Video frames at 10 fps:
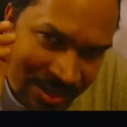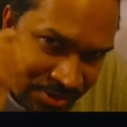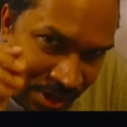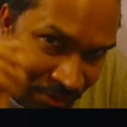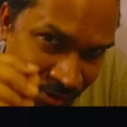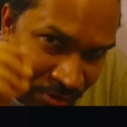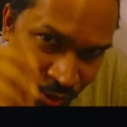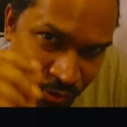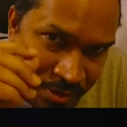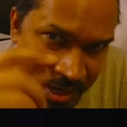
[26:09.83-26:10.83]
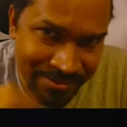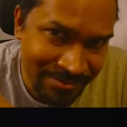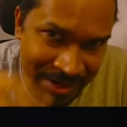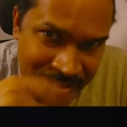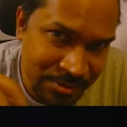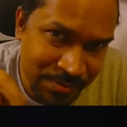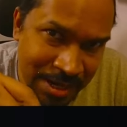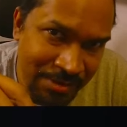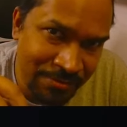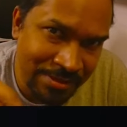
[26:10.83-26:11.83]
So I would have told you that when I
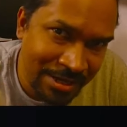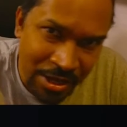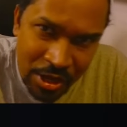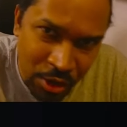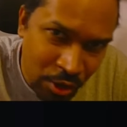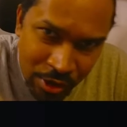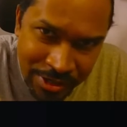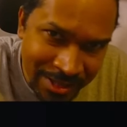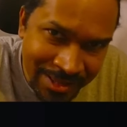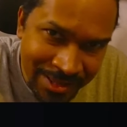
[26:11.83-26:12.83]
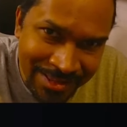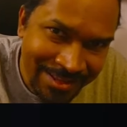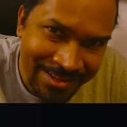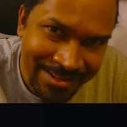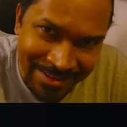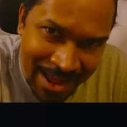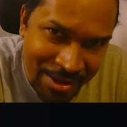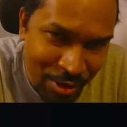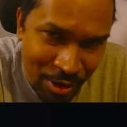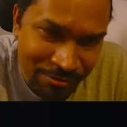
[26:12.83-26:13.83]
explained with that rotary
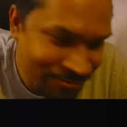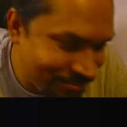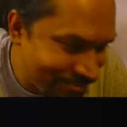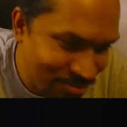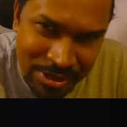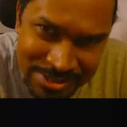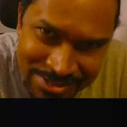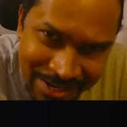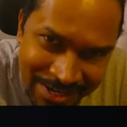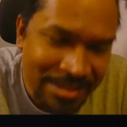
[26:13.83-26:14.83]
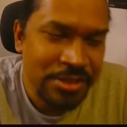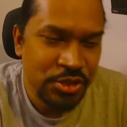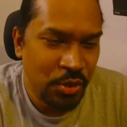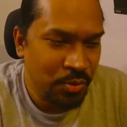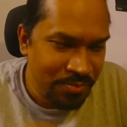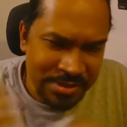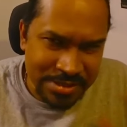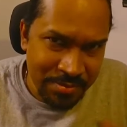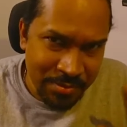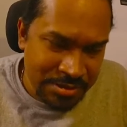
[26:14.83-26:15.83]
rack of bottles, right? So it's the
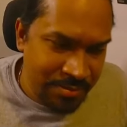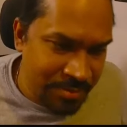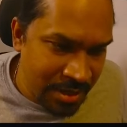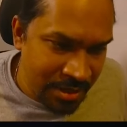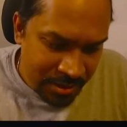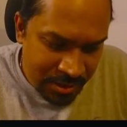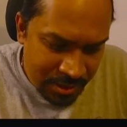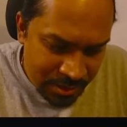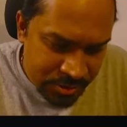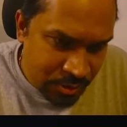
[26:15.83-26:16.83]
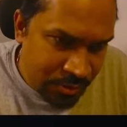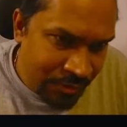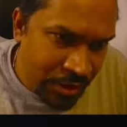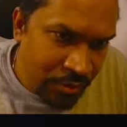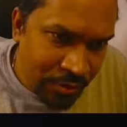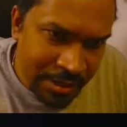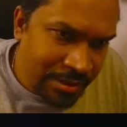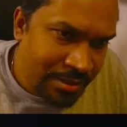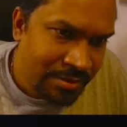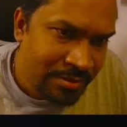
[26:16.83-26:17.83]
same concept here. So the way you create
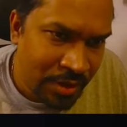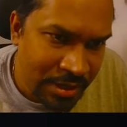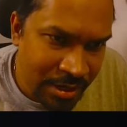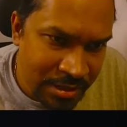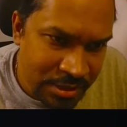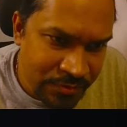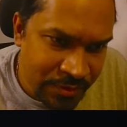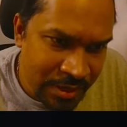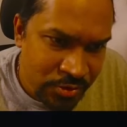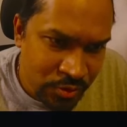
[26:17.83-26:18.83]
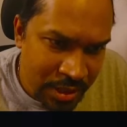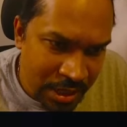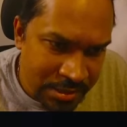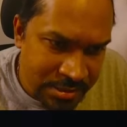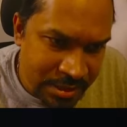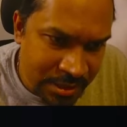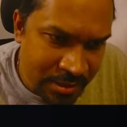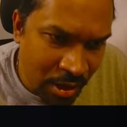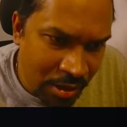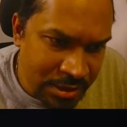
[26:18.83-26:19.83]
it, you can create it this way. So there are
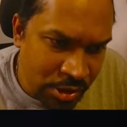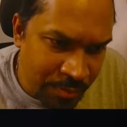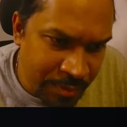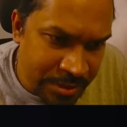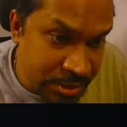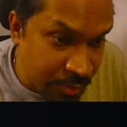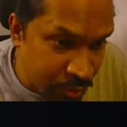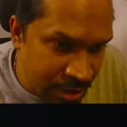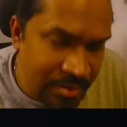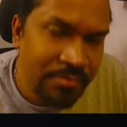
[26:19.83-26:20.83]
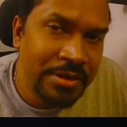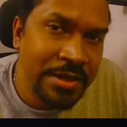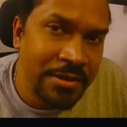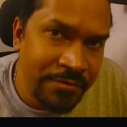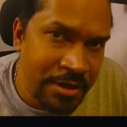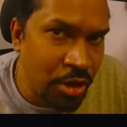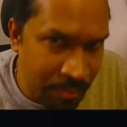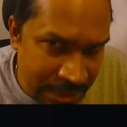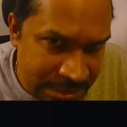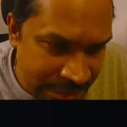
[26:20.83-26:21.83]
all these operations supported with different
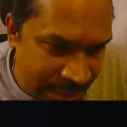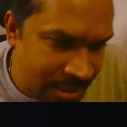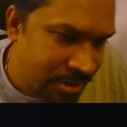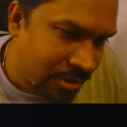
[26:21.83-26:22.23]
complexity.